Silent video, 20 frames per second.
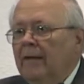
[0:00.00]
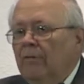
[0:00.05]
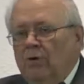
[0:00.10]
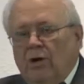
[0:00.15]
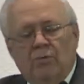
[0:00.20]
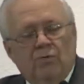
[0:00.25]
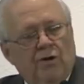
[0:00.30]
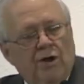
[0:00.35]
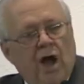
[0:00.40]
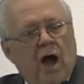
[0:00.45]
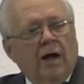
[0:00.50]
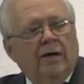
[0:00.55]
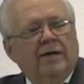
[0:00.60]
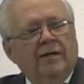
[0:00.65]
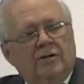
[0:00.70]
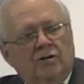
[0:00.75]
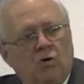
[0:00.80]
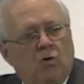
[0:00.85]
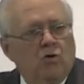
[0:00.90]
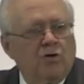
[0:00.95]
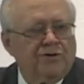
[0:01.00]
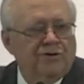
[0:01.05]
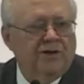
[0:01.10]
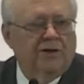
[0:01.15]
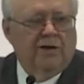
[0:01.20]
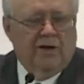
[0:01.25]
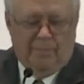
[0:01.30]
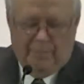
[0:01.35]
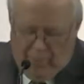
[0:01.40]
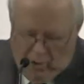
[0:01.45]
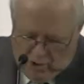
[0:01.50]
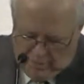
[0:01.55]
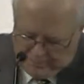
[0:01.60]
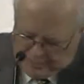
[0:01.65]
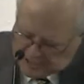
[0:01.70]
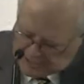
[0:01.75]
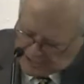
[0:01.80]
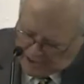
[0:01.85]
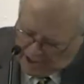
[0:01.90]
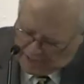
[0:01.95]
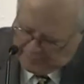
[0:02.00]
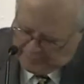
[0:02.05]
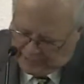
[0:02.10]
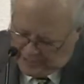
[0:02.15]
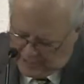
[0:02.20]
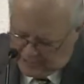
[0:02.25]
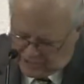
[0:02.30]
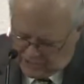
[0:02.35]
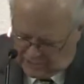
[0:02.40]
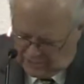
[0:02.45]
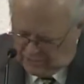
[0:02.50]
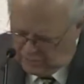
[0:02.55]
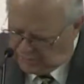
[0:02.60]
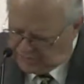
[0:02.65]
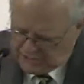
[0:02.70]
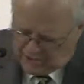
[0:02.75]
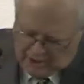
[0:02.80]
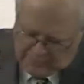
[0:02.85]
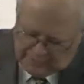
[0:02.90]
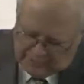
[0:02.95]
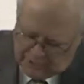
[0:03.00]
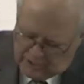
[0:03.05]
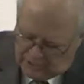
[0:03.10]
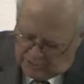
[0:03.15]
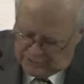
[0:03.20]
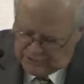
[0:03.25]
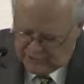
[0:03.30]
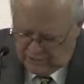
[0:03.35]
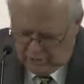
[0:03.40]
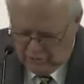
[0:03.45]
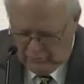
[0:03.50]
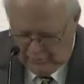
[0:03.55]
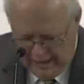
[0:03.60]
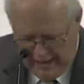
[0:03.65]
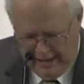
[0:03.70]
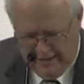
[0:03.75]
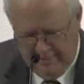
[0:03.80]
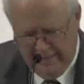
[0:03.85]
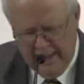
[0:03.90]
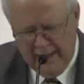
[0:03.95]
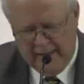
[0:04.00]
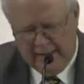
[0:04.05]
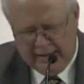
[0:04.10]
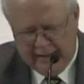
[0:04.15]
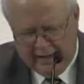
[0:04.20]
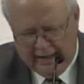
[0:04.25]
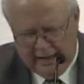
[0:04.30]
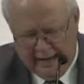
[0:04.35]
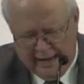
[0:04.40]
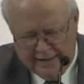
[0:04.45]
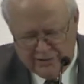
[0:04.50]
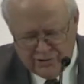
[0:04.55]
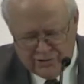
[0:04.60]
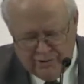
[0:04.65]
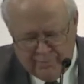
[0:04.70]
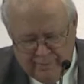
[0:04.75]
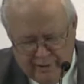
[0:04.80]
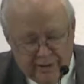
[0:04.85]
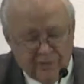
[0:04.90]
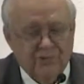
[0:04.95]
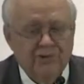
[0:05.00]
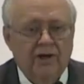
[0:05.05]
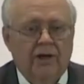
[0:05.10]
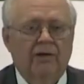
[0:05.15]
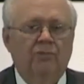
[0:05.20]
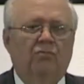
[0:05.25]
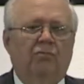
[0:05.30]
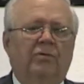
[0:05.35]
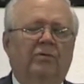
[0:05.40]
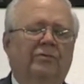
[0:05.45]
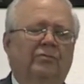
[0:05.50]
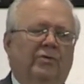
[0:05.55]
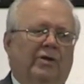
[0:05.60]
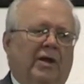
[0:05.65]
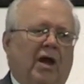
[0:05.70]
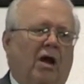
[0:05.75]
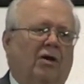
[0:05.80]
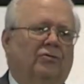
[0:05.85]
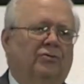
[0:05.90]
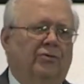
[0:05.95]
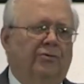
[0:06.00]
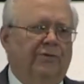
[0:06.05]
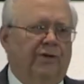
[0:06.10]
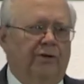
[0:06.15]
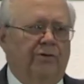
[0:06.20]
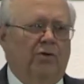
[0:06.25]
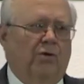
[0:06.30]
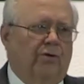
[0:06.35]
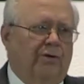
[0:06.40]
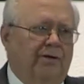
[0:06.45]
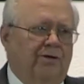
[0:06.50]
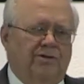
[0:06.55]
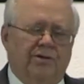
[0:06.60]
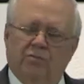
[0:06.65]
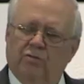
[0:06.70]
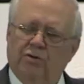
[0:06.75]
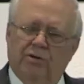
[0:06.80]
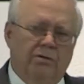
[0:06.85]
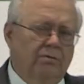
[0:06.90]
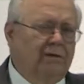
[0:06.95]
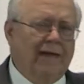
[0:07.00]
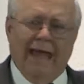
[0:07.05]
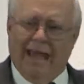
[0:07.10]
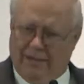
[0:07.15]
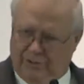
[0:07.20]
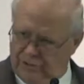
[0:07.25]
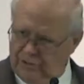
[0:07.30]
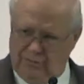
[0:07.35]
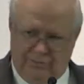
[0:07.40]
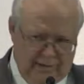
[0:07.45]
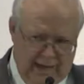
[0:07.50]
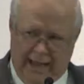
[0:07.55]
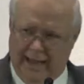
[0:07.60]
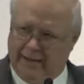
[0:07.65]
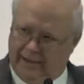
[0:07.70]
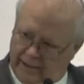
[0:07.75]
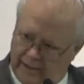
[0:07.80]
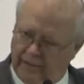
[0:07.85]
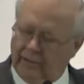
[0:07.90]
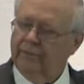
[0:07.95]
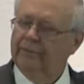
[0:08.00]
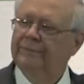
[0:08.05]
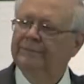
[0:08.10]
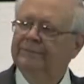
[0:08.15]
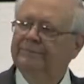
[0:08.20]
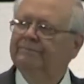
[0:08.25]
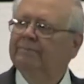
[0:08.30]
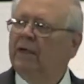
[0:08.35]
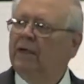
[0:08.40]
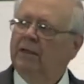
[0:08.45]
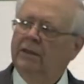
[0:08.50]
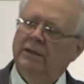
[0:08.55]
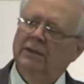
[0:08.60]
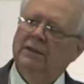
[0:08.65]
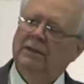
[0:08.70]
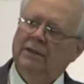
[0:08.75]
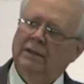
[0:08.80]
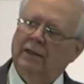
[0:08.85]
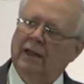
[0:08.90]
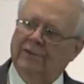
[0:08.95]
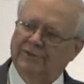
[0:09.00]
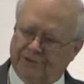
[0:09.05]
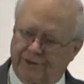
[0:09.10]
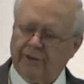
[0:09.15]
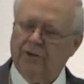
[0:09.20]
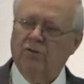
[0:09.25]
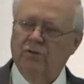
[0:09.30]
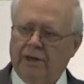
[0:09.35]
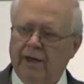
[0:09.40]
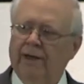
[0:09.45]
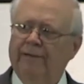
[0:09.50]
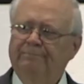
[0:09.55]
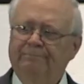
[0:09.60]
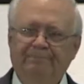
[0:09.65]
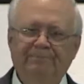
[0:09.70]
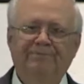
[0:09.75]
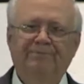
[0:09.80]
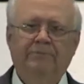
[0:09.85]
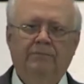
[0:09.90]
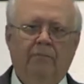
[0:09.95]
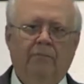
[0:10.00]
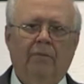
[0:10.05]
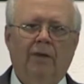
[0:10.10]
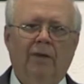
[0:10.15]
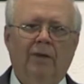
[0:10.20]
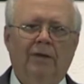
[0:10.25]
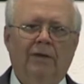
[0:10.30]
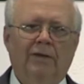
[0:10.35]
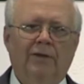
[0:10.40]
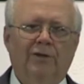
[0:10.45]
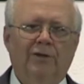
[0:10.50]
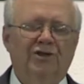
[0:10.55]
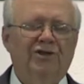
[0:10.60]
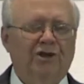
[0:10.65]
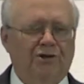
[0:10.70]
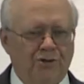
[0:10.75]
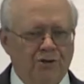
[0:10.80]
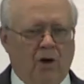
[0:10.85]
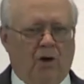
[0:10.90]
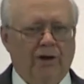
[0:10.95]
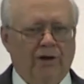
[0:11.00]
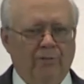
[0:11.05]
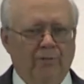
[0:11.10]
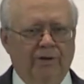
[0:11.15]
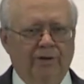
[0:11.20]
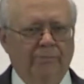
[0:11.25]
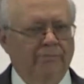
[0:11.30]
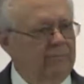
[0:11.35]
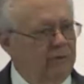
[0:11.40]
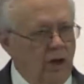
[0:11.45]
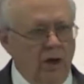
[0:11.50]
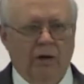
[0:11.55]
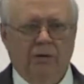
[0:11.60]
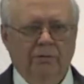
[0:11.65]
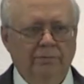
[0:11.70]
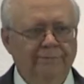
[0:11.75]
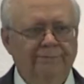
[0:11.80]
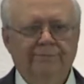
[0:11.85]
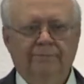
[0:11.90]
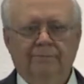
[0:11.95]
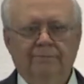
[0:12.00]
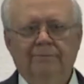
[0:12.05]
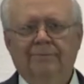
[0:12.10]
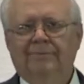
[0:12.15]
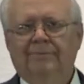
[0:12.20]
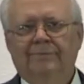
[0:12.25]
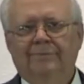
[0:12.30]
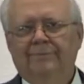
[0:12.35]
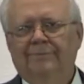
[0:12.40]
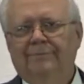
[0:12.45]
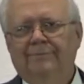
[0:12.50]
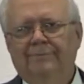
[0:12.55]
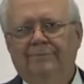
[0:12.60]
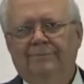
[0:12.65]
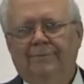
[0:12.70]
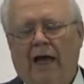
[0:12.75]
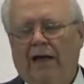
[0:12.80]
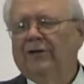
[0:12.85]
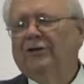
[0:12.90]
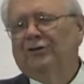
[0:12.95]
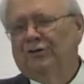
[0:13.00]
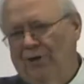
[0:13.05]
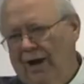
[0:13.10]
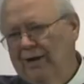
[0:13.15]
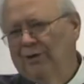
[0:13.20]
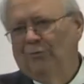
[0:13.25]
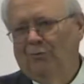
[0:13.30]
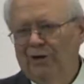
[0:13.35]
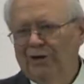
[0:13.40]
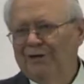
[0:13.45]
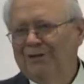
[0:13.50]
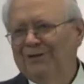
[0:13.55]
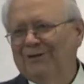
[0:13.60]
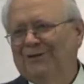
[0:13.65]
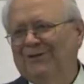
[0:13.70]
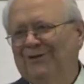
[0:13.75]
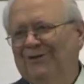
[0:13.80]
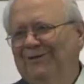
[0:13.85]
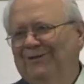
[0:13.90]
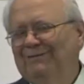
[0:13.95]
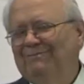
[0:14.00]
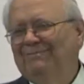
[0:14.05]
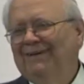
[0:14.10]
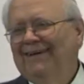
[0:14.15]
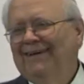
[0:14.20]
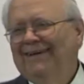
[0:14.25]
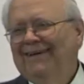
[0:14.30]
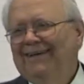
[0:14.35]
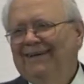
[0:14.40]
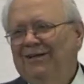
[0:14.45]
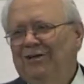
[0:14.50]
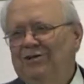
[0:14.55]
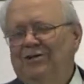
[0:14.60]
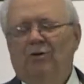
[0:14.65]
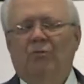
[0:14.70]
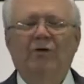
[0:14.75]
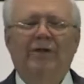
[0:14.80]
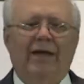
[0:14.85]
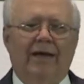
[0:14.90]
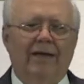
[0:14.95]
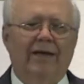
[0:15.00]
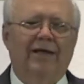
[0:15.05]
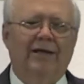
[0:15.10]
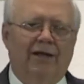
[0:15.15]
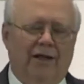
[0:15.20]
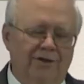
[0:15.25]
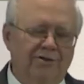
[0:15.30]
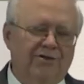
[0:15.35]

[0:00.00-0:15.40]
We were knocking doors in an apartment complex a couple years ago now, and I had somebody say, when we knocked on their door, they said, well, you can't do that here. And I said, okay. He said, you argue with them?" No. I just tried to witness to them. He said, well, they didn't